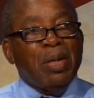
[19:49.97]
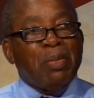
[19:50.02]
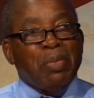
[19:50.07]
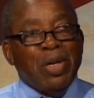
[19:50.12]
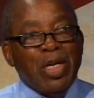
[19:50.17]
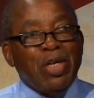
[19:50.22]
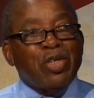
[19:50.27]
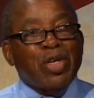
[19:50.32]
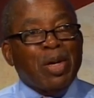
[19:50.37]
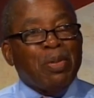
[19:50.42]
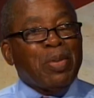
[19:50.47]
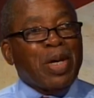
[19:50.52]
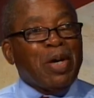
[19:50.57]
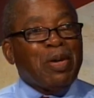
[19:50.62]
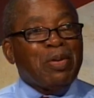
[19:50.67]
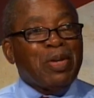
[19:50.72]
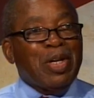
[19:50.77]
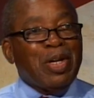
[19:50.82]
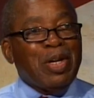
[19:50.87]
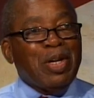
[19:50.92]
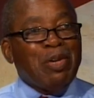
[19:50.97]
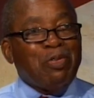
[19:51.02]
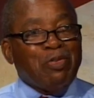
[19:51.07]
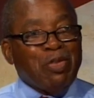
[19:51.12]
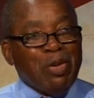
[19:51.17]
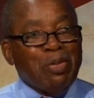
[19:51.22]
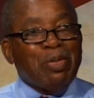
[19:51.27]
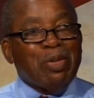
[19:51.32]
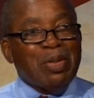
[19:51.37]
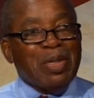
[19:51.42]
please come out and
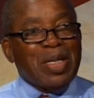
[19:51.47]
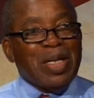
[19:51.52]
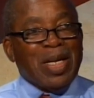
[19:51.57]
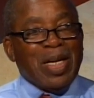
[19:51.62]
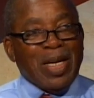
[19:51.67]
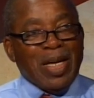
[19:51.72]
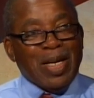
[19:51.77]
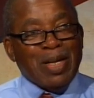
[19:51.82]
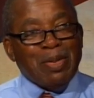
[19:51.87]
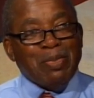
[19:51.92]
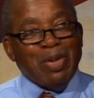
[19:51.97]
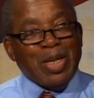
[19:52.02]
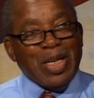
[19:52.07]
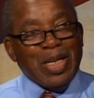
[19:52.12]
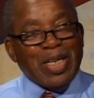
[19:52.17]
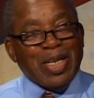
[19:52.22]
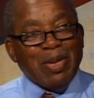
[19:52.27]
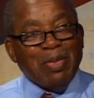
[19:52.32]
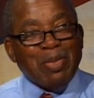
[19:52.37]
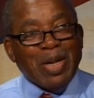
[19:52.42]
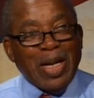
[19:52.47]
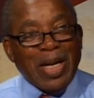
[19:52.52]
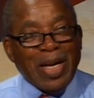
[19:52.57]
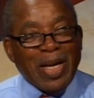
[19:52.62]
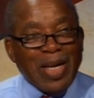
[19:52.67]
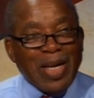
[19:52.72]
vote. Yeah, please come out.